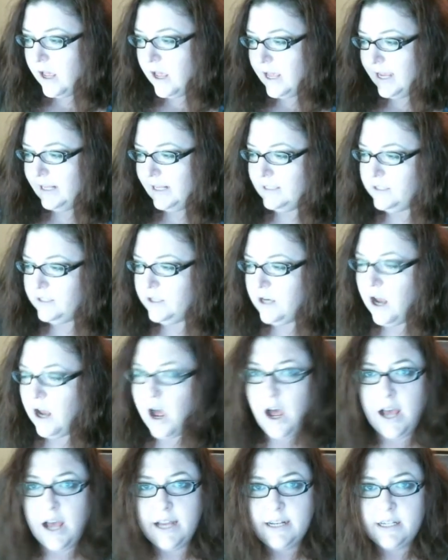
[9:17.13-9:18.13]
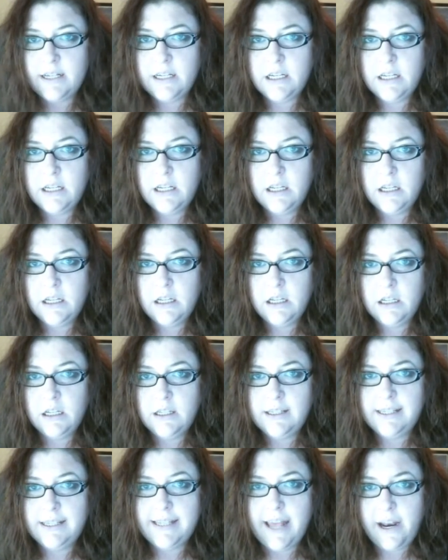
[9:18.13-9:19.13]
is not
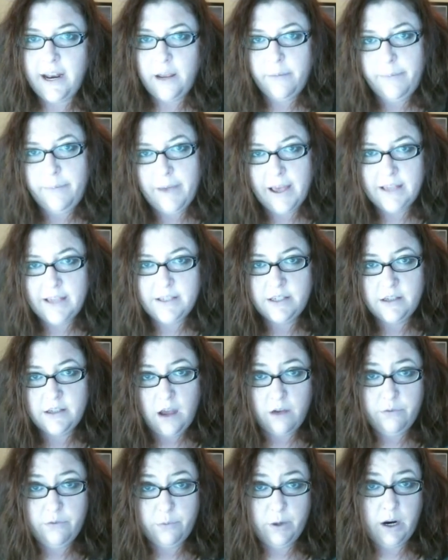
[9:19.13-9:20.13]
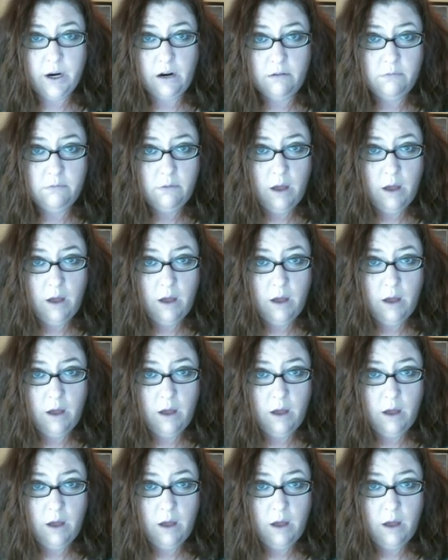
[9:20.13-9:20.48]
set up as software.